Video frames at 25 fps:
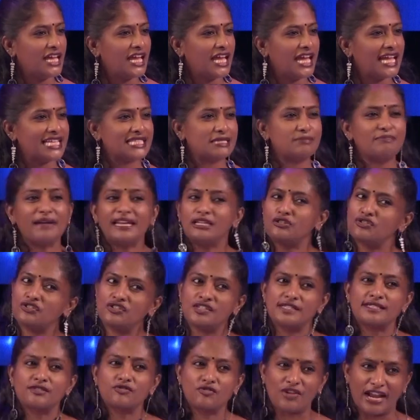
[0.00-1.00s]
it's meant to
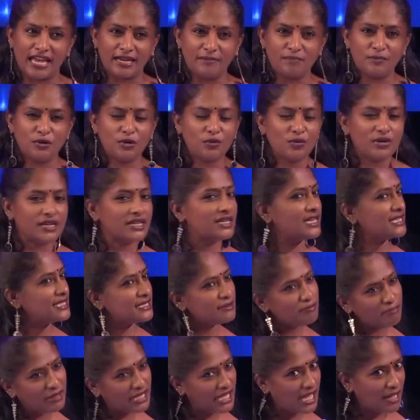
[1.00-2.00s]
describe you, it
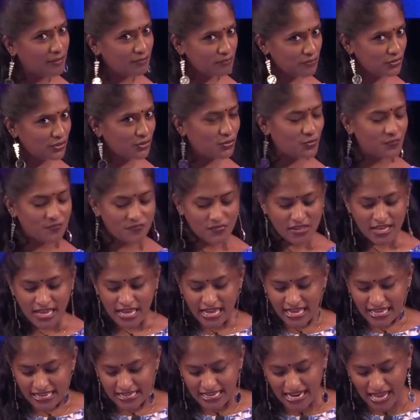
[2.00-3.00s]
doesn't become you.
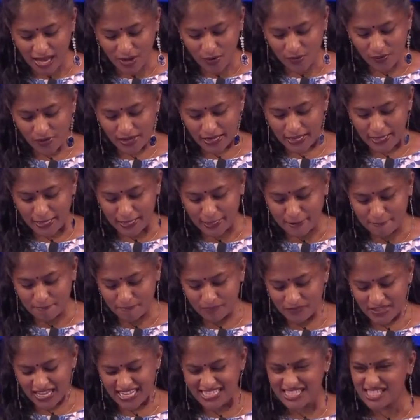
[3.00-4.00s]
Now,
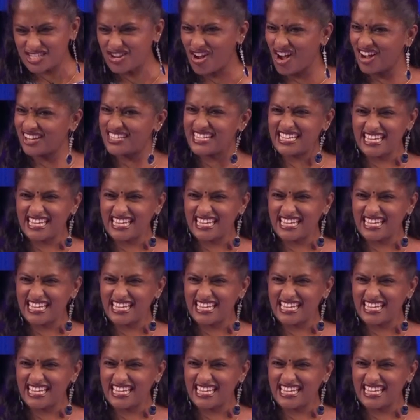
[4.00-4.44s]
um, it's not